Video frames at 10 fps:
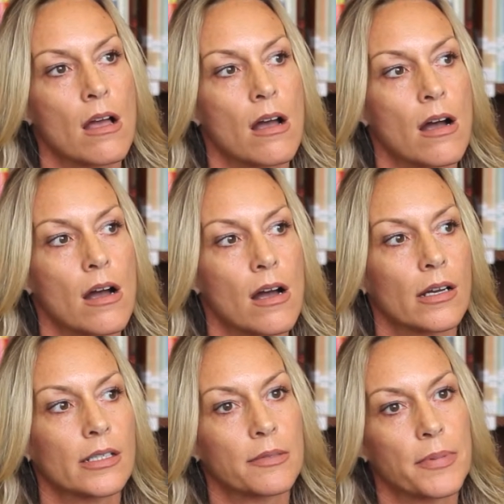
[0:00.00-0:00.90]

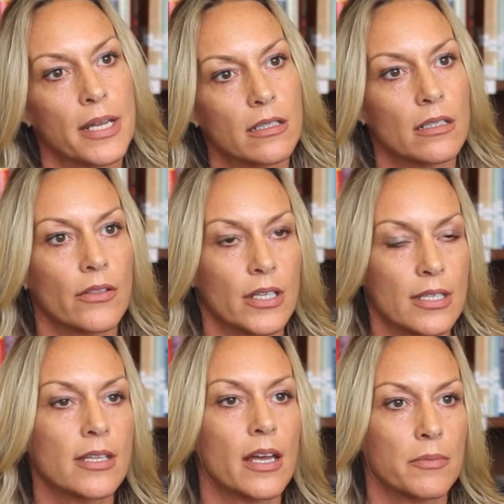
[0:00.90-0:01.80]
It depended on the
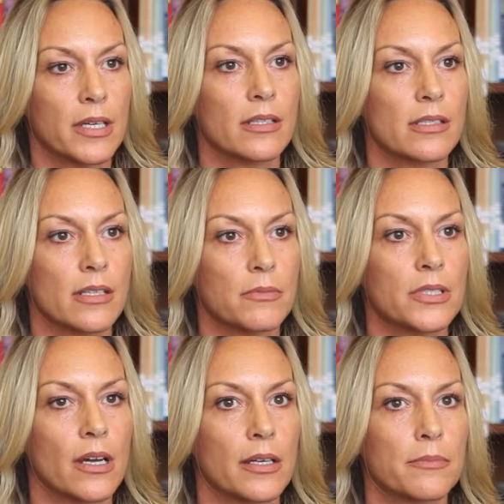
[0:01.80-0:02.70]
assignment.
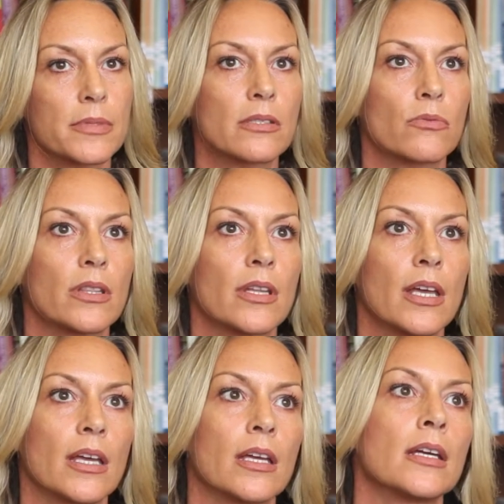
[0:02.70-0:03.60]
Sometimes when
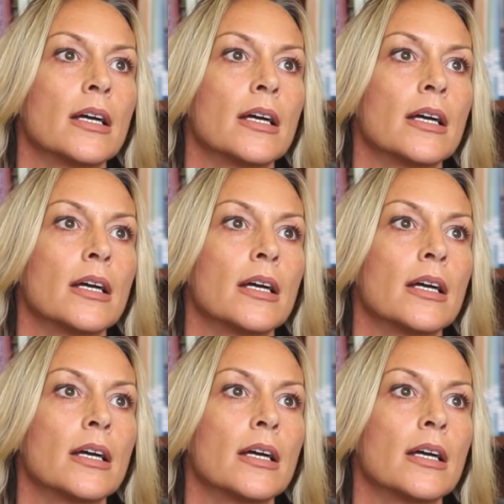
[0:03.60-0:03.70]
they